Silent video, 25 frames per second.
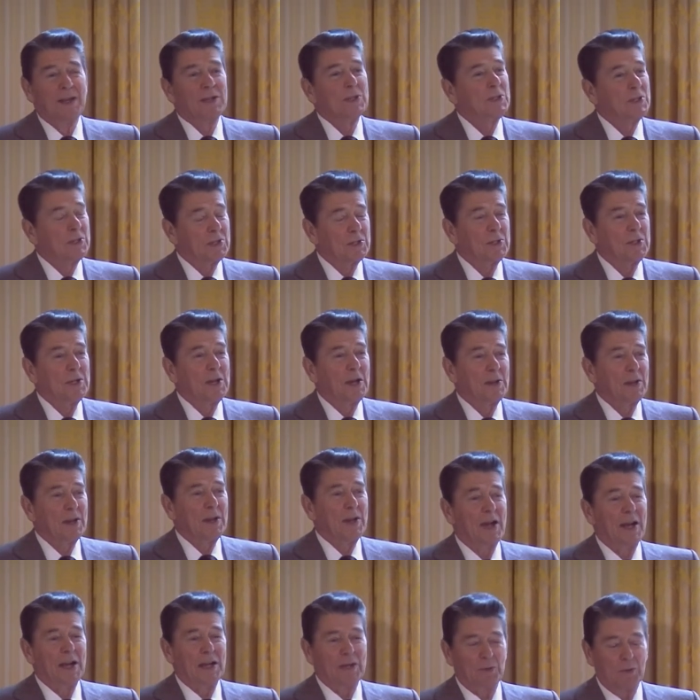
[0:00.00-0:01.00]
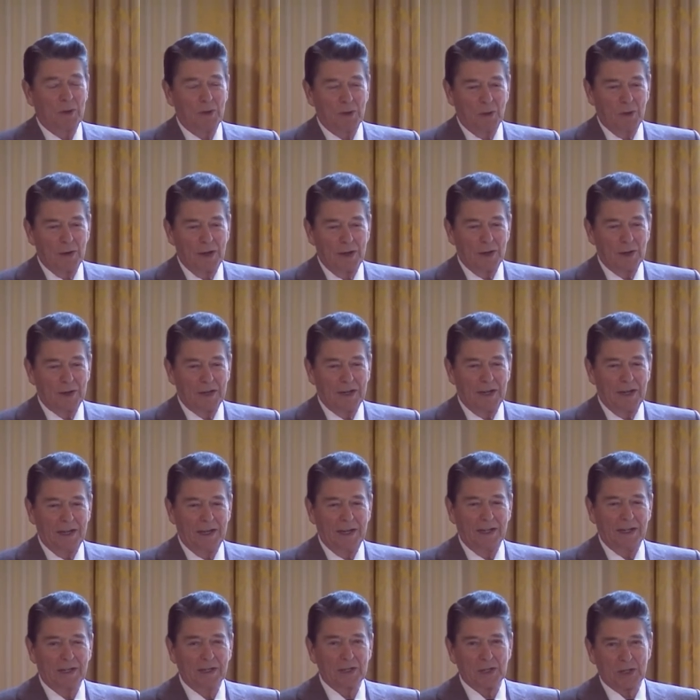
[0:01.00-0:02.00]
Just the other night, we were
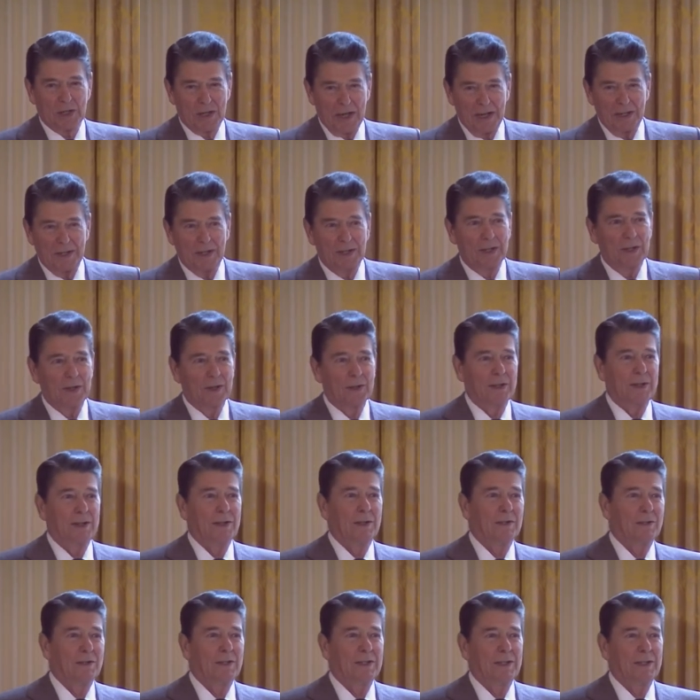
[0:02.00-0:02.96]
entertaining at a state dinner here,